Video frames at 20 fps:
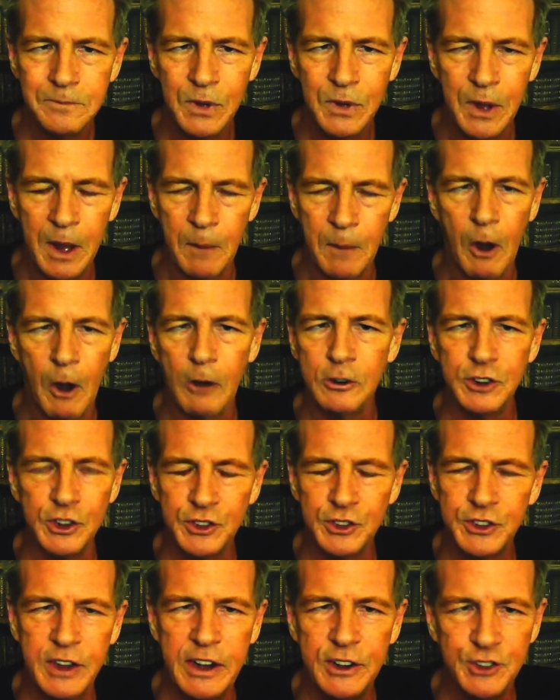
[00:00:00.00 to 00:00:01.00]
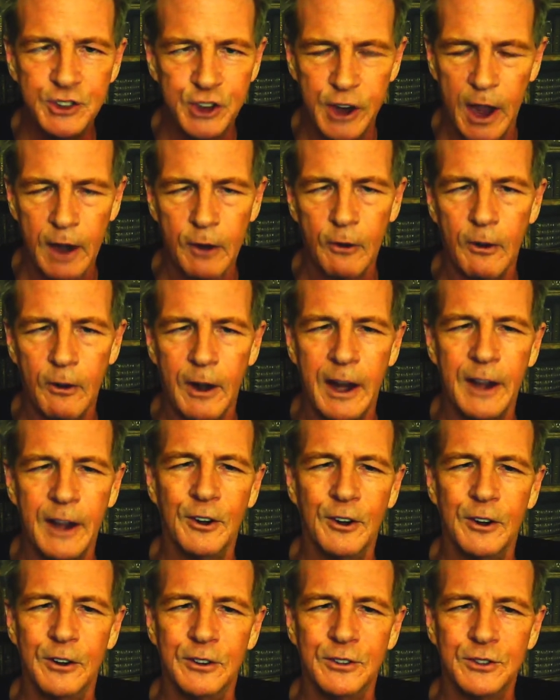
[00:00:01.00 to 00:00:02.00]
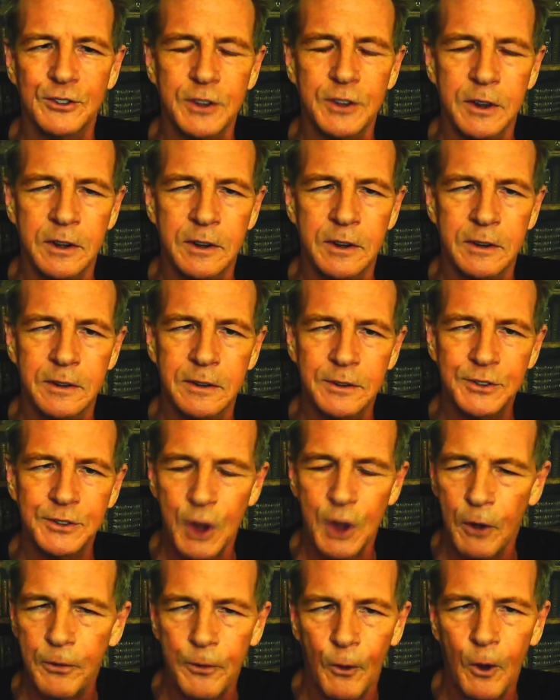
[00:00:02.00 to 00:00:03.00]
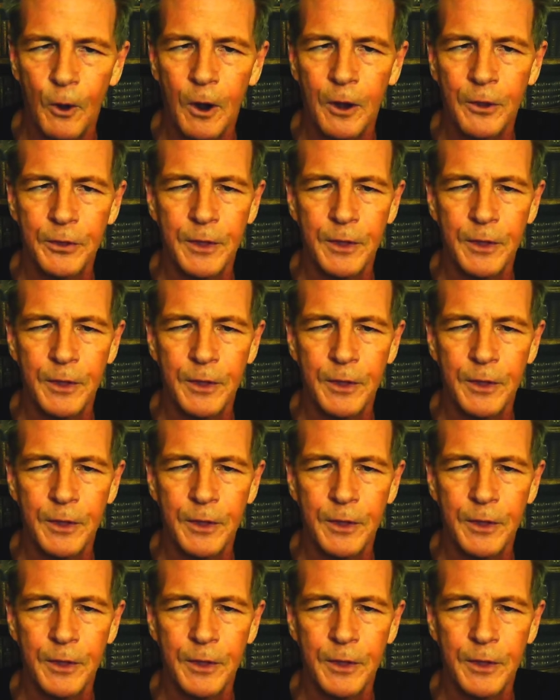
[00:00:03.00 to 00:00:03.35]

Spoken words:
emergency generators and so forth,